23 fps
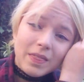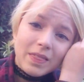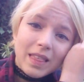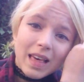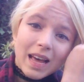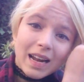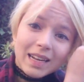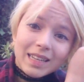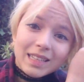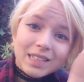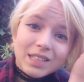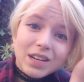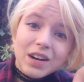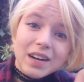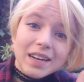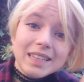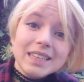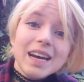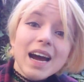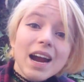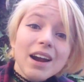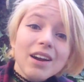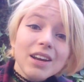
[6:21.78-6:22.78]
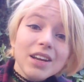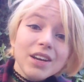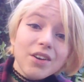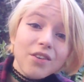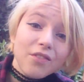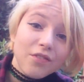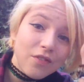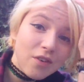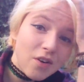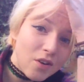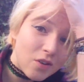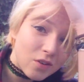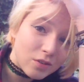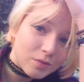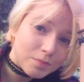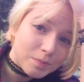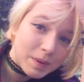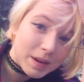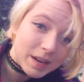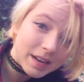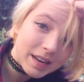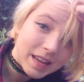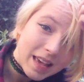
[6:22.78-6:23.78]
And that is not entirely your
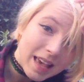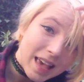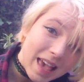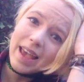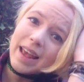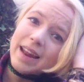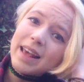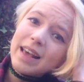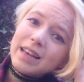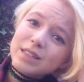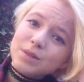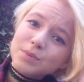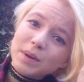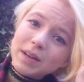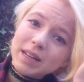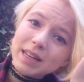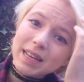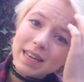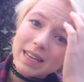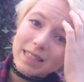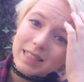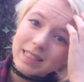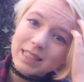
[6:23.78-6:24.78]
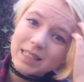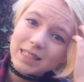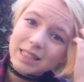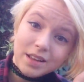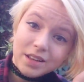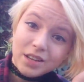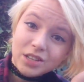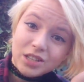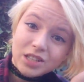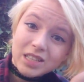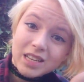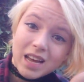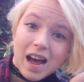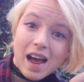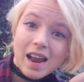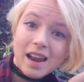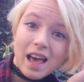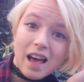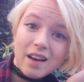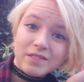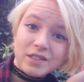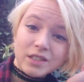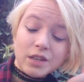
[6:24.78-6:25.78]
fault, but it is what it is. And you just
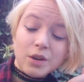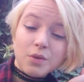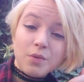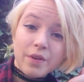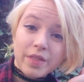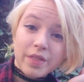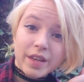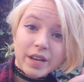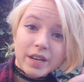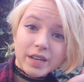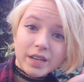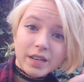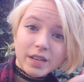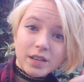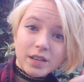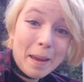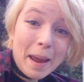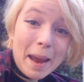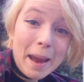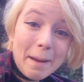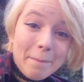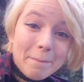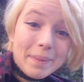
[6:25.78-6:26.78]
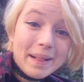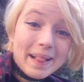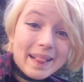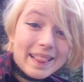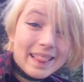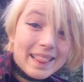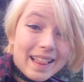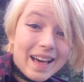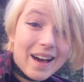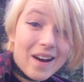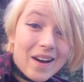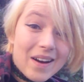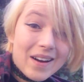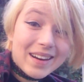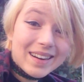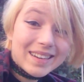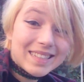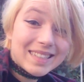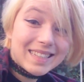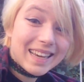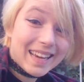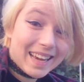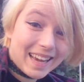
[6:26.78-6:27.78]
kind of have to deal with it. People are
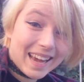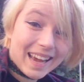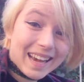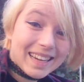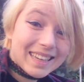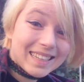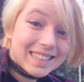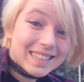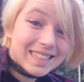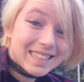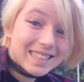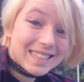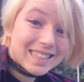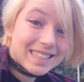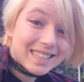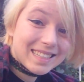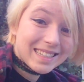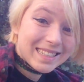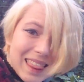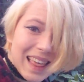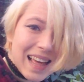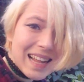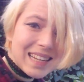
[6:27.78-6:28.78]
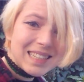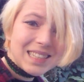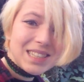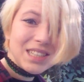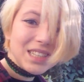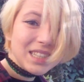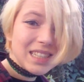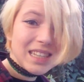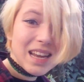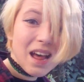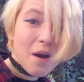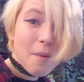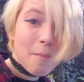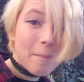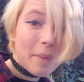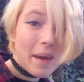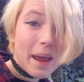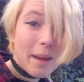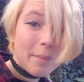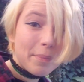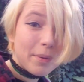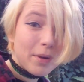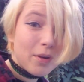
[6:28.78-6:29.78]
dicks. That's just how
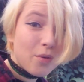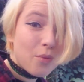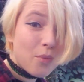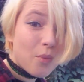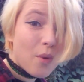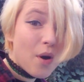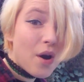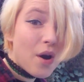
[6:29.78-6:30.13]
people